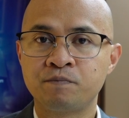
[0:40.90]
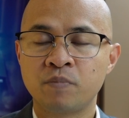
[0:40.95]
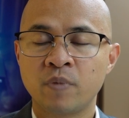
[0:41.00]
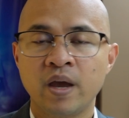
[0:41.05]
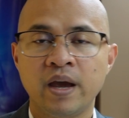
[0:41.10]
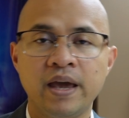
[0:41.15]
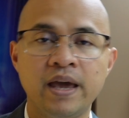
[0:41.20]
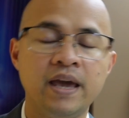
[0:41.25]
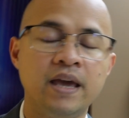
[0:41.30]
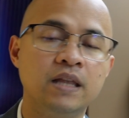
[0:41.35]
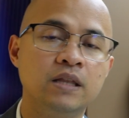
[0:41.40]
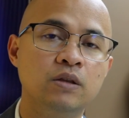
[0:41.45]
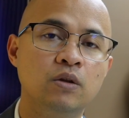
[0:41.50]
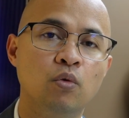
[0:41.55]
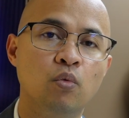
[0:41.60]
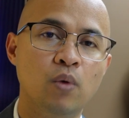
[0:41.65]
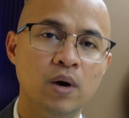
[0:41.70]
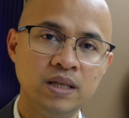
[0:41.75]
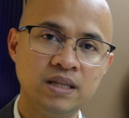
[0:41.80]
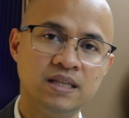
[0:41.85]
And
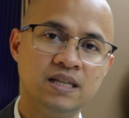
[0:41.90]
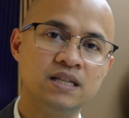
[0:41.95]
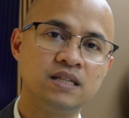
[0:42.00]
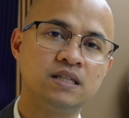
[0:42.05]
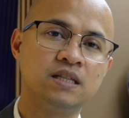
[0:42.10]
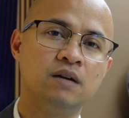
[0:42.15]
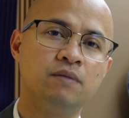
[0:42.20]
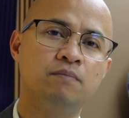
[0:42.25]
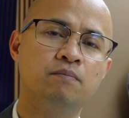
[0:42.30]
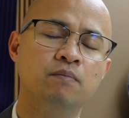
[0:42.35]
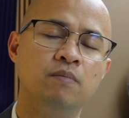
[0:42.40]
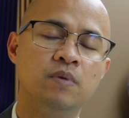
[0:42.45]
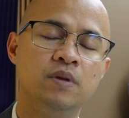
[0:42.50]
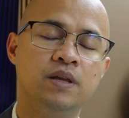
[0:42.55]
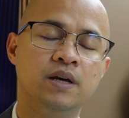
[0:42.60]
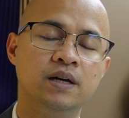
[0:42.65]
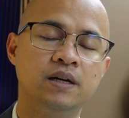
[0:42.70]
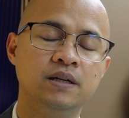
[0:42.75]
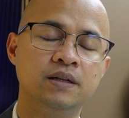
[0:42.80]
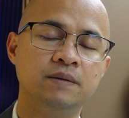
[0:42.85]
what does
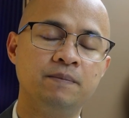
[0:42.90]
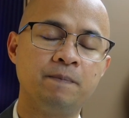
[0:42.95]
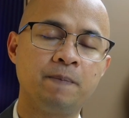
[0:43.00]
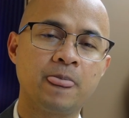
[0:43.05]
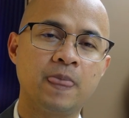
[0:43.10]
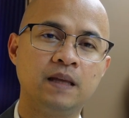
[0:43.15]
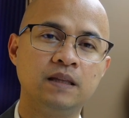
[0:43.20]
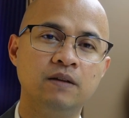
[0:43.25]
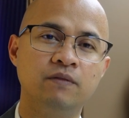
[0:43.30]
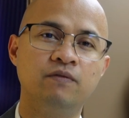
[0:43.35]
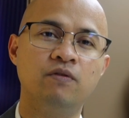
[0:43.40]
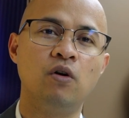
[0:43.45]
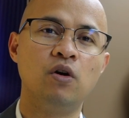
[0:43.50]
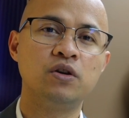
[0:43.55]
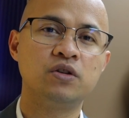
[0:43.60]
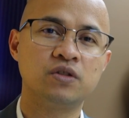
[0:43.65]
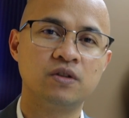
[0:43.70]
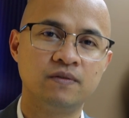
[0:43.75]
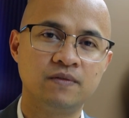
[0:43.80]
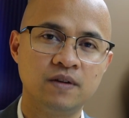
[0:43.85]
the
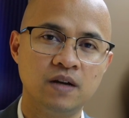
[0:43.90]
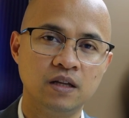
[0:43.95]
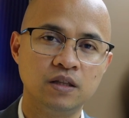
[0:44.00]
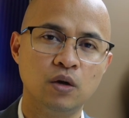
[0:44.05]
voice of God,